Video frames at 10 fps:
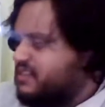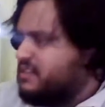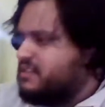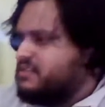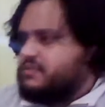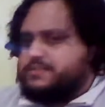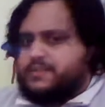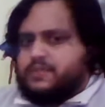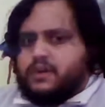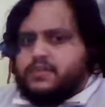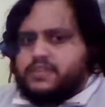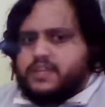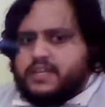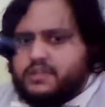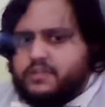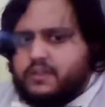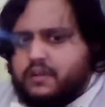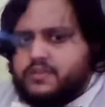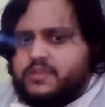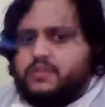Trust me, when I was in high school, I
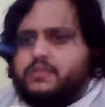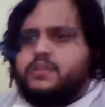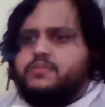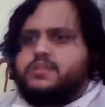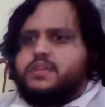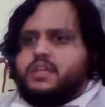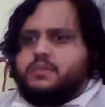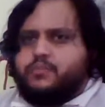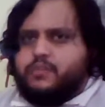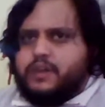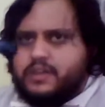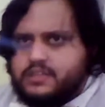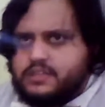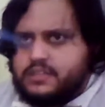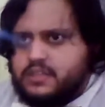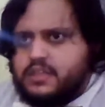was so used to getting praise